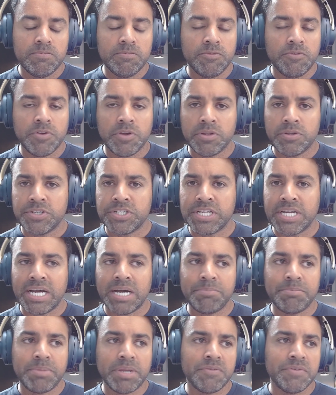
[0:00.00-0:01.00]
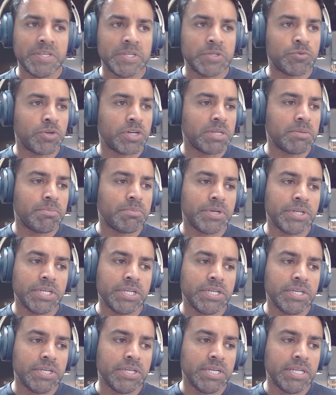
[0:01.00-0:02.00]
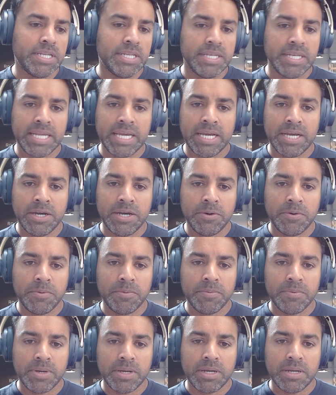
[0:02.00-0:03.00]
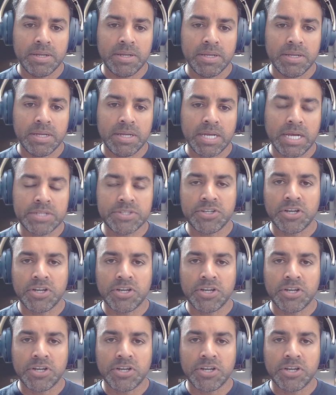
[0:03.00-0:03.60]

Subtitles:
Photoshop, everything's working pretty good. Now, I'll